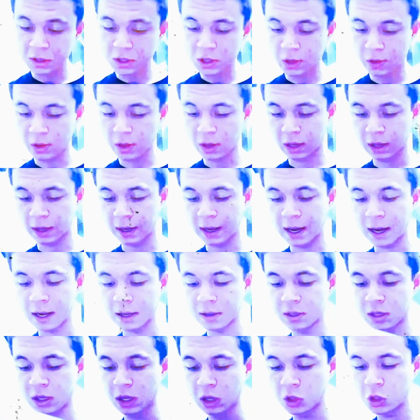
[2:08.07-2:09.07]
into your
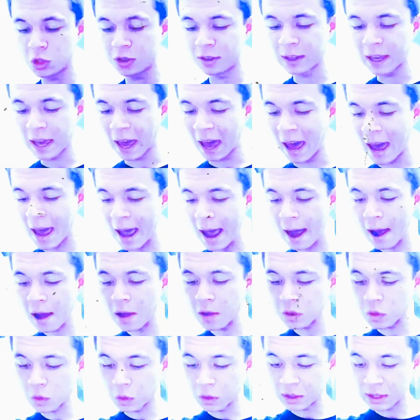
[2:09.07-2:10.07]
class. Ensure your hair
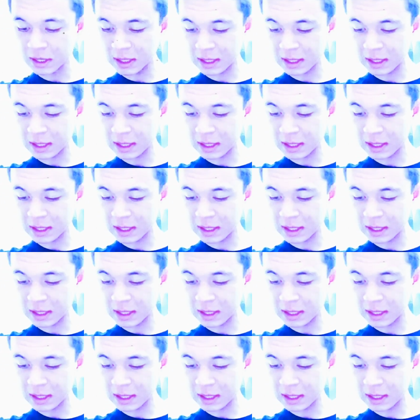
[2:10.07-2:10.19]
is all